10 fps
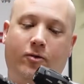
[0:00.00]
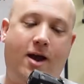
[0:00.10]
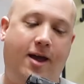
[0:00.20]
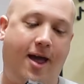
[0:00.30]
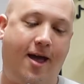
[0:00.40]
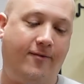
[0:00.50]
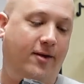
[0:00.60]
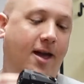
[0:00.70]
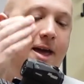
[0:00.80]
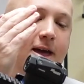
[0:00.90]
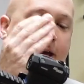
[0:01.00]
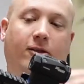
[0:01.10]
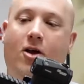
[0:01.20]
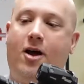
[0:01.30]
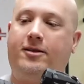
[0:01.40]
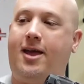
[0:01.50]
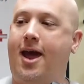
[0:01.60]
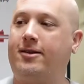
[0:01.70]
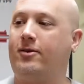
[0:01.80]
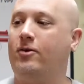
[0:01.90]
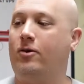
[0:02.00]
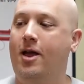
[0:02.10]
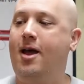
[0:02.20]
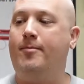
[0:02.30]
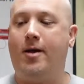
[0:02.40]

Cry Havoc and Law Tactical.